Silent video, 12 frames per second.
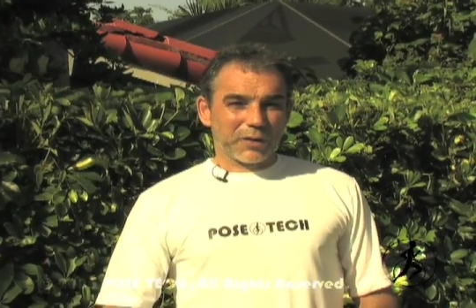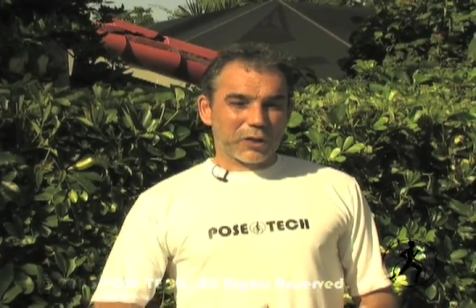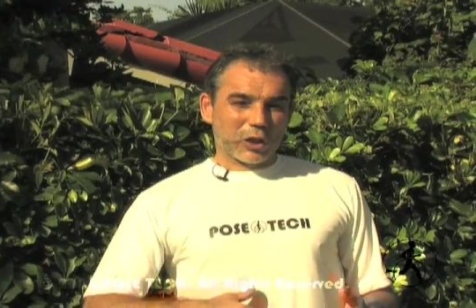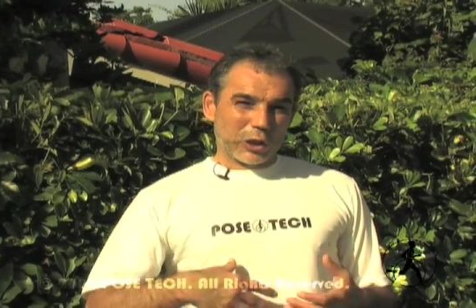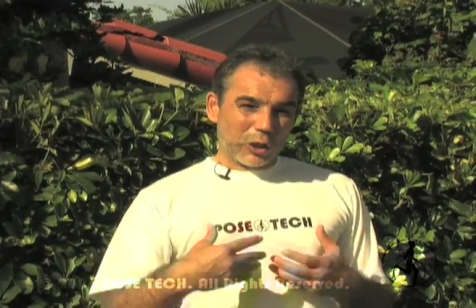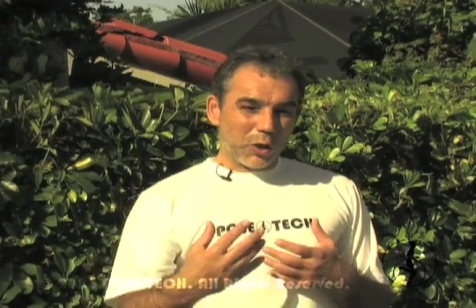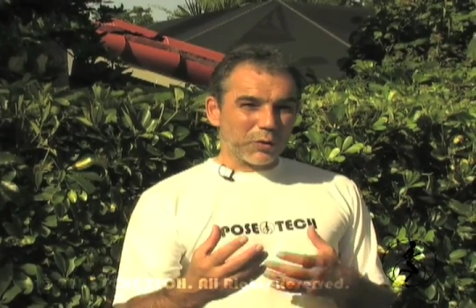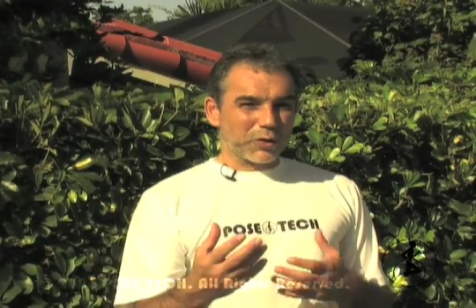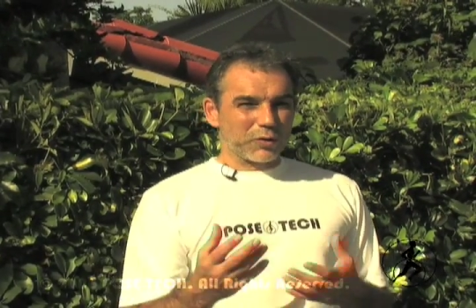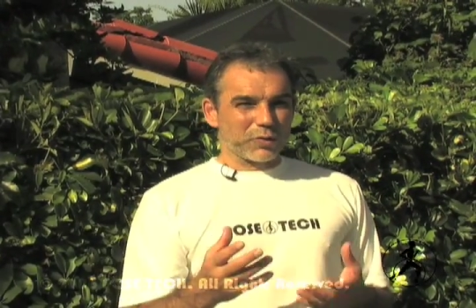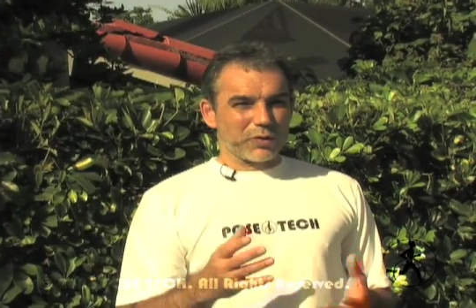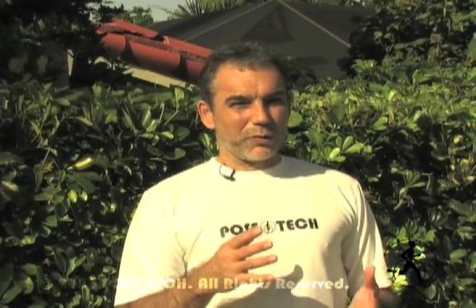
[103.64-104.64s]
close
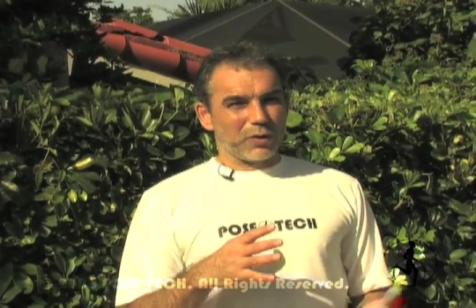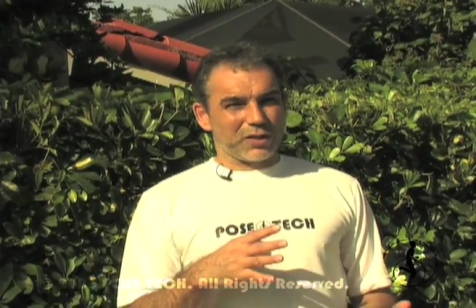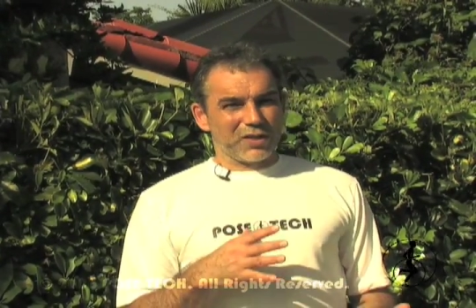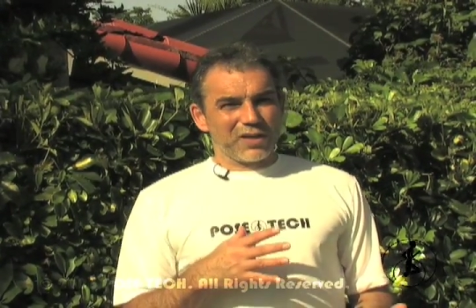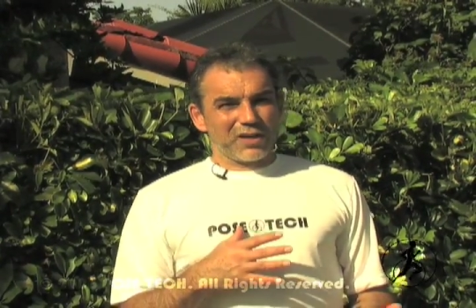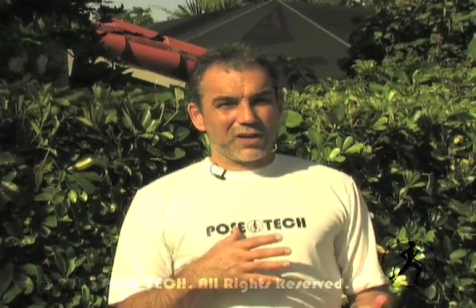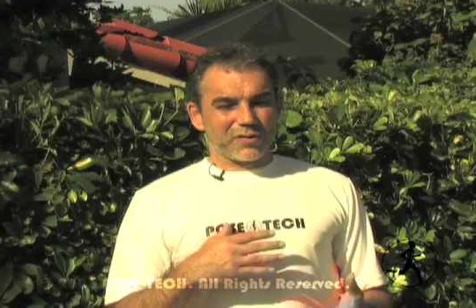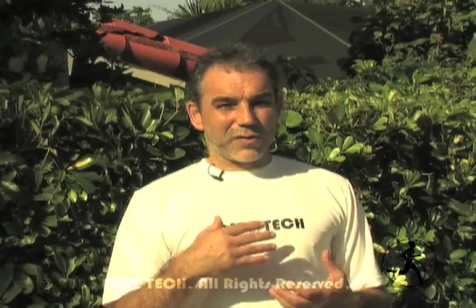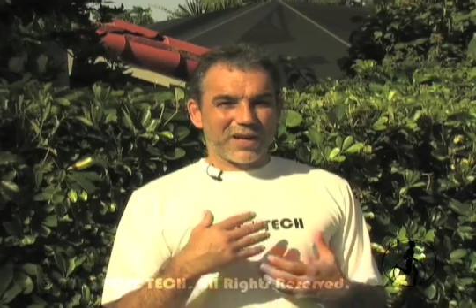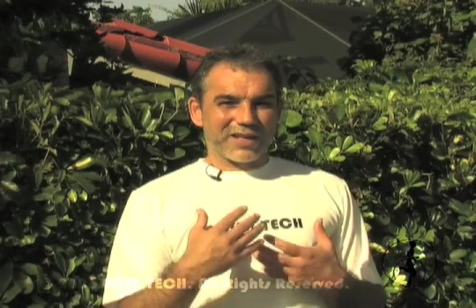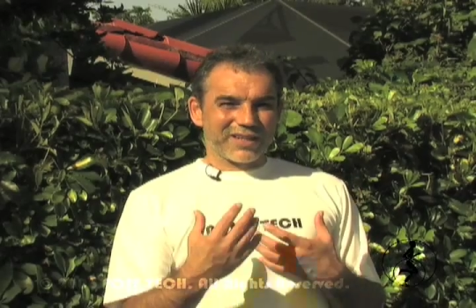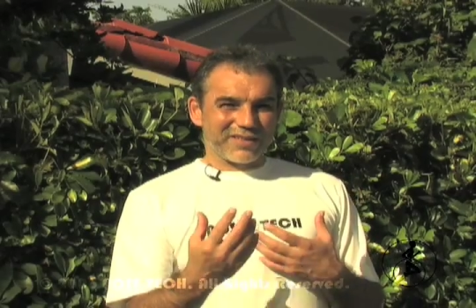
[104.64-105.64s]
to the what
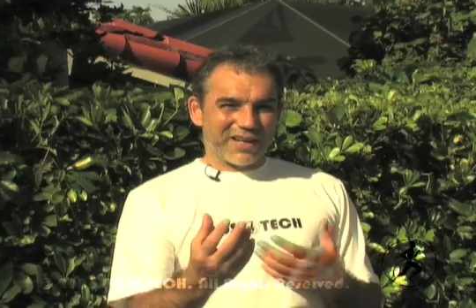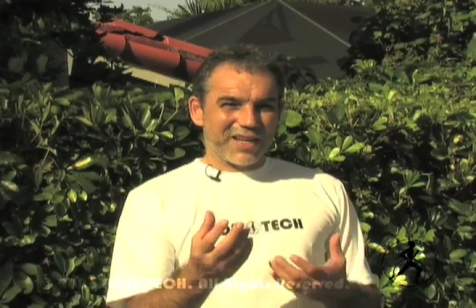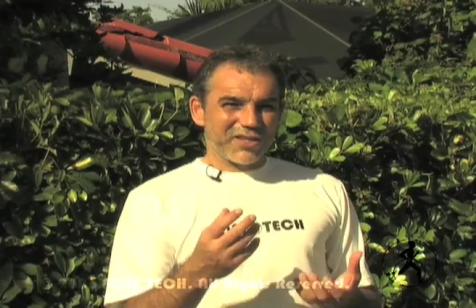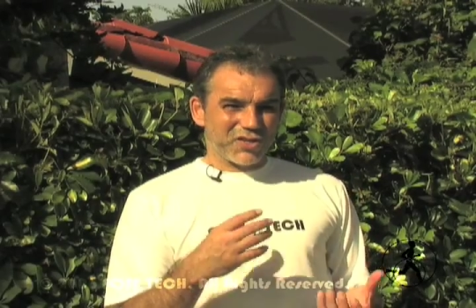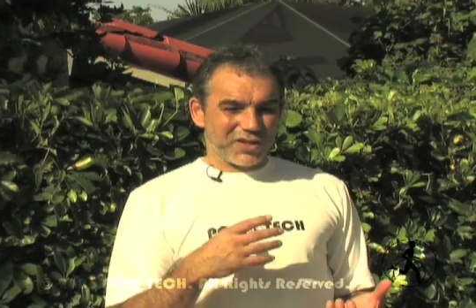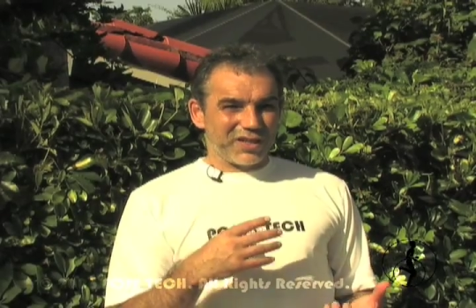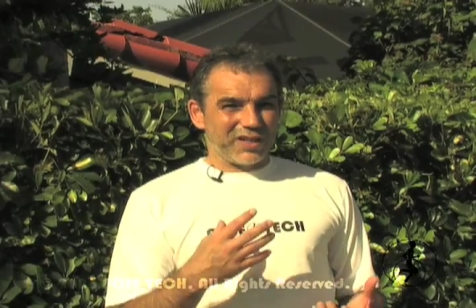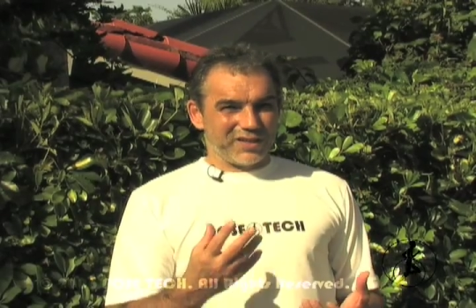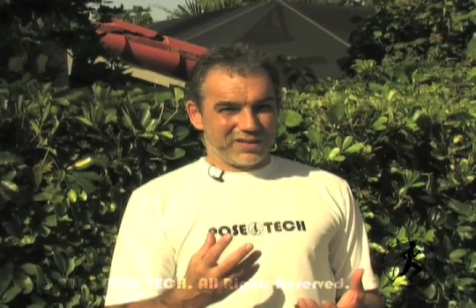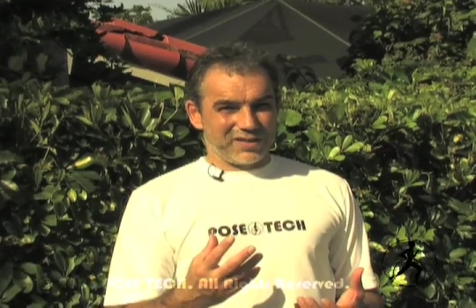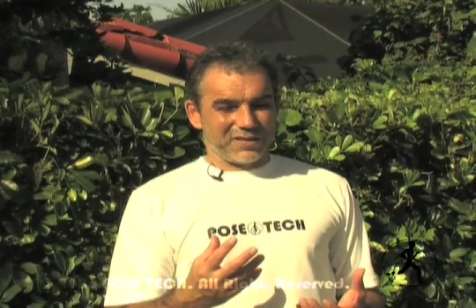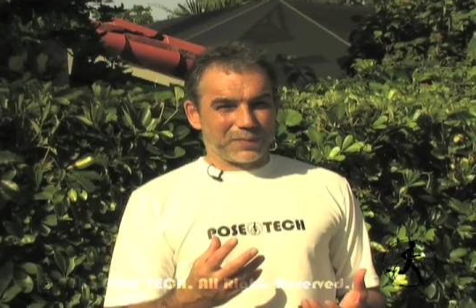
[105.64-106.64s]
running range
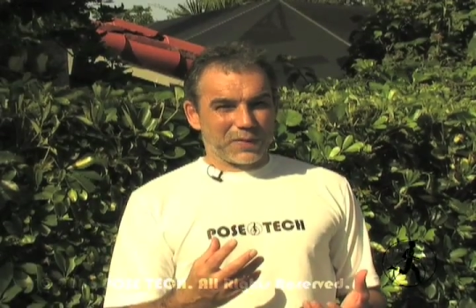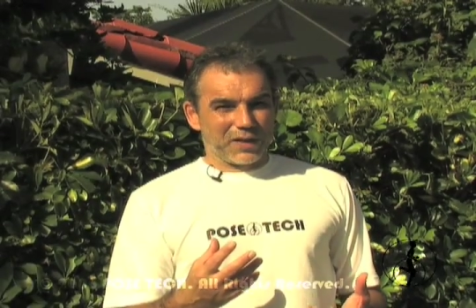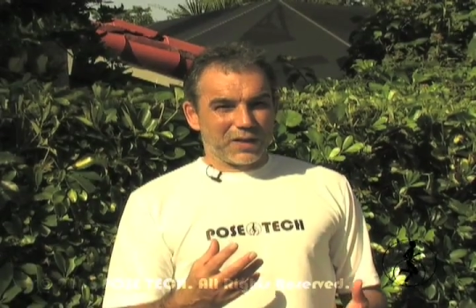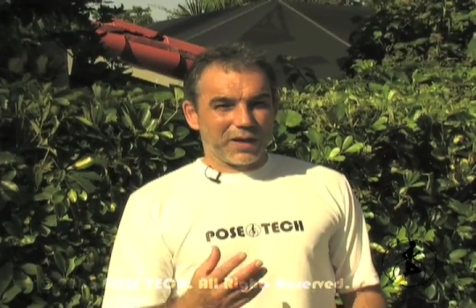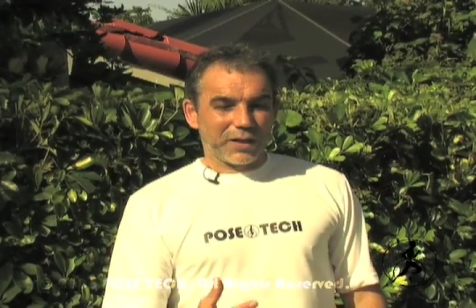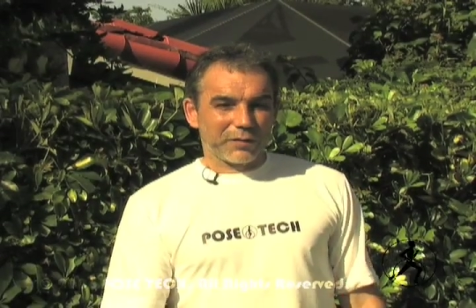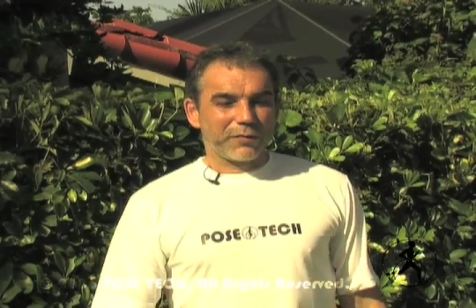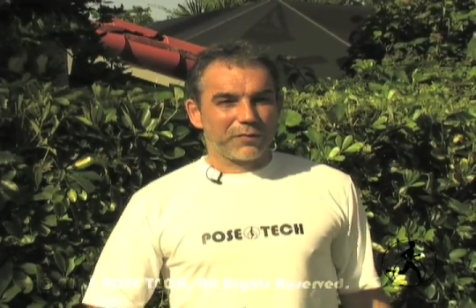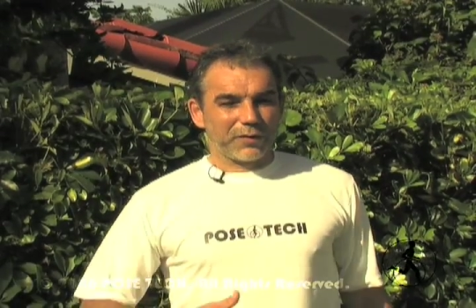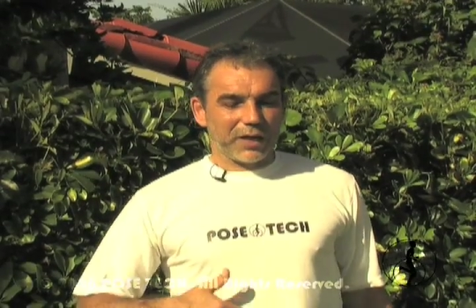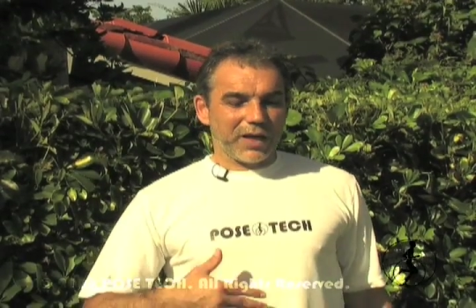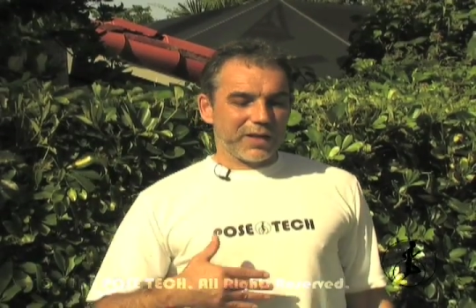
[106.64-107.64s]
is. And
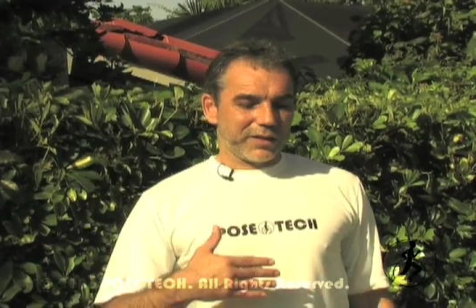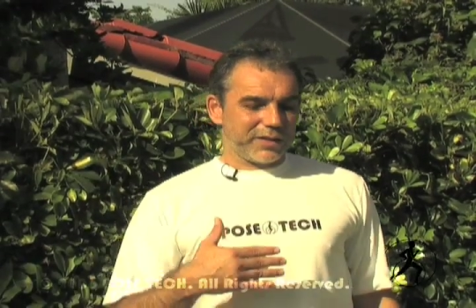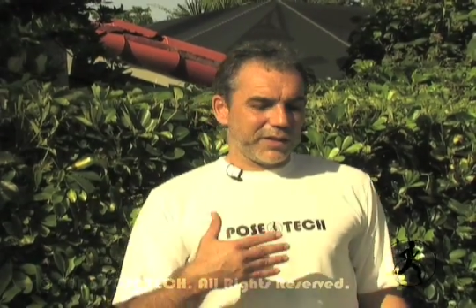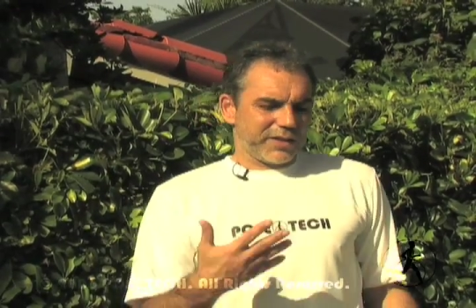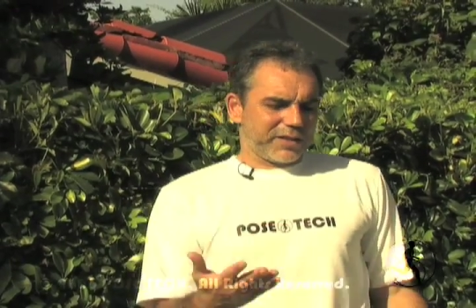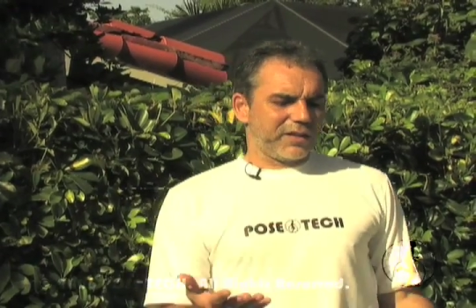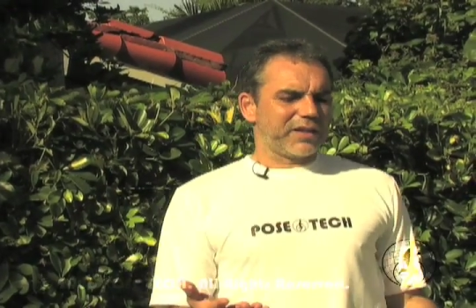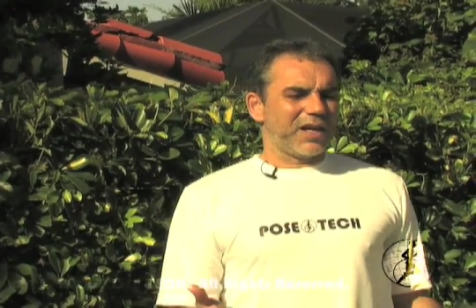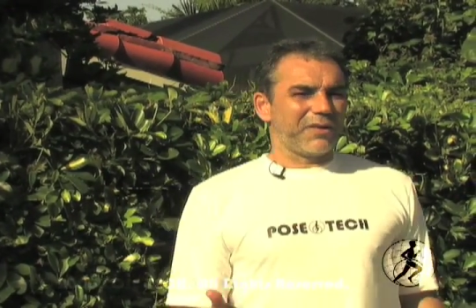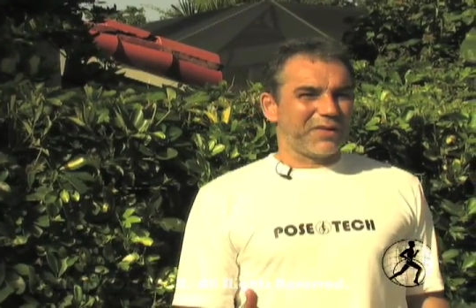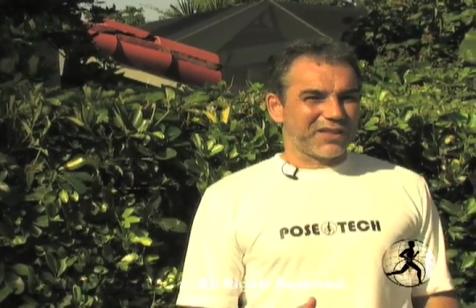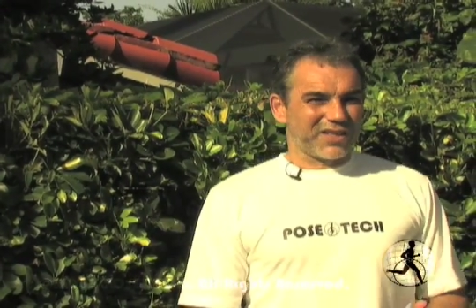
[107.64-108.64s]
this
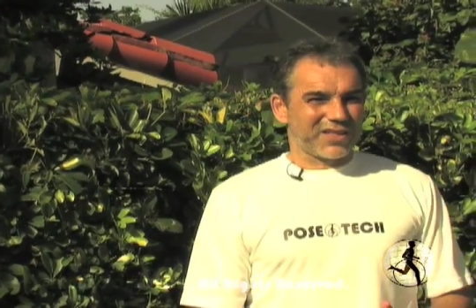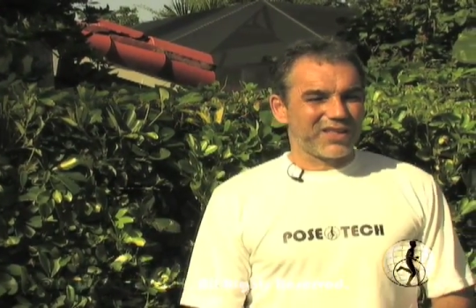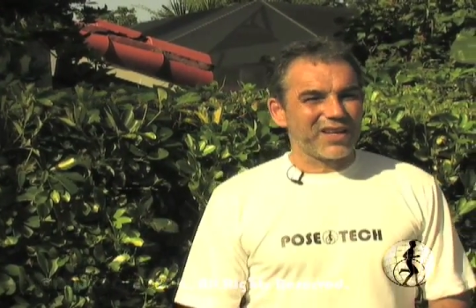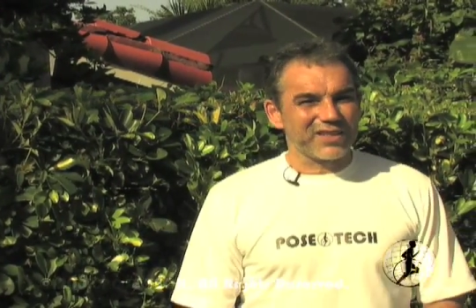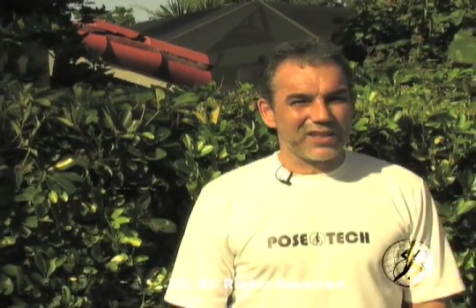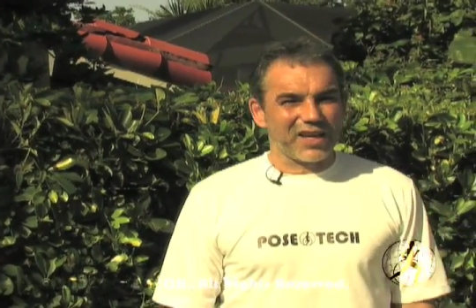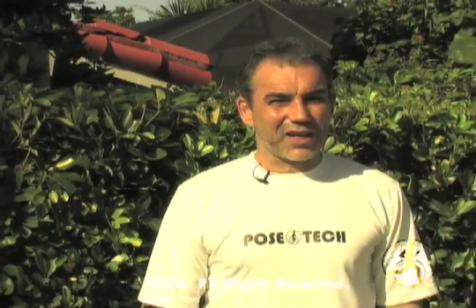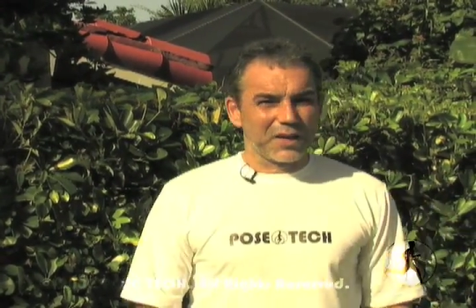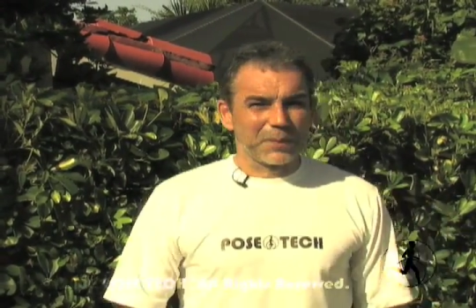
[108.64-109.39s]
kind of exercise like